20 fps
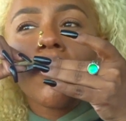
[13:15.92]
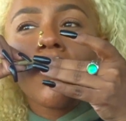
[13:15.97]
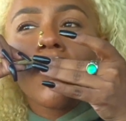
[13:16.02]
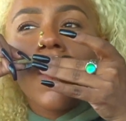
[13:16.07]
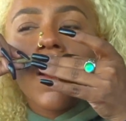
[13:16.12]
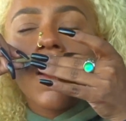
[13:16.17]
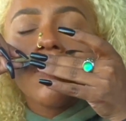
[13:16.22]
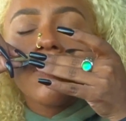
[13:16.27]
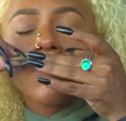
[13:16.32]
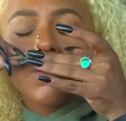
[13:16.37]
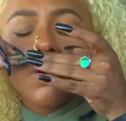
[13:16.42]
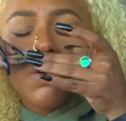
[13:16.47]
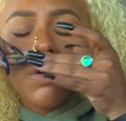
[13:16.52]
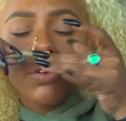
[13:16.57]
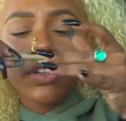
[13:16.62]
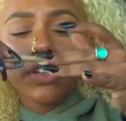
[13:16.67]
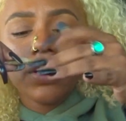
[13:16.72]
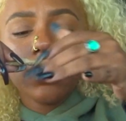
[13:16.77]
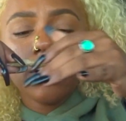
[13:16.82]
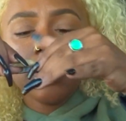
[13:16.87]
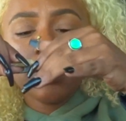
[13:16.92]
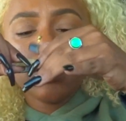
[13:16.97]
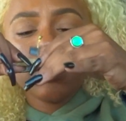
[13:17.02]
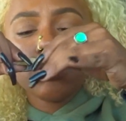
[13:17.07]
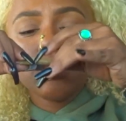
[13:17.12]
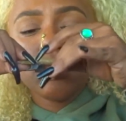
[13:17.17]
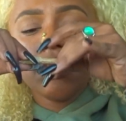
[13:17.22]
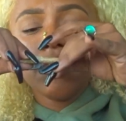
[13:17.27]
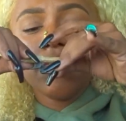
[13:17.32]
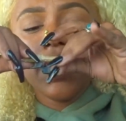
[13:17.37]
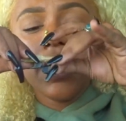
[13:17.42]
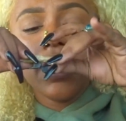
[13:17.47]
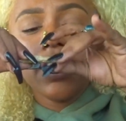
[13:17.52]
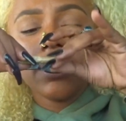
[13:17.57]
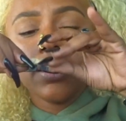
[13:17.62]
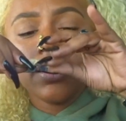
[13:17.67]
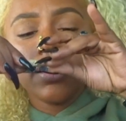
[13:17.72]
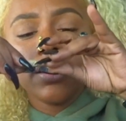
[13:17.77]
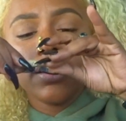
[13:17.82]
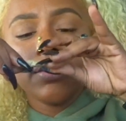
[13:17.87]
I was holding it in so bad
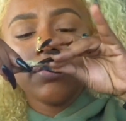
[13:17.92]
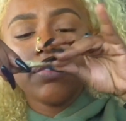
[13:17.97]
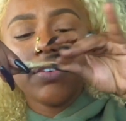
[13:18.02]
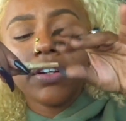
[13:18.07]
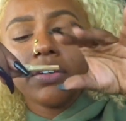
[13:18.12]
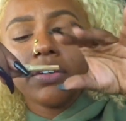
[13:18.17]
that it went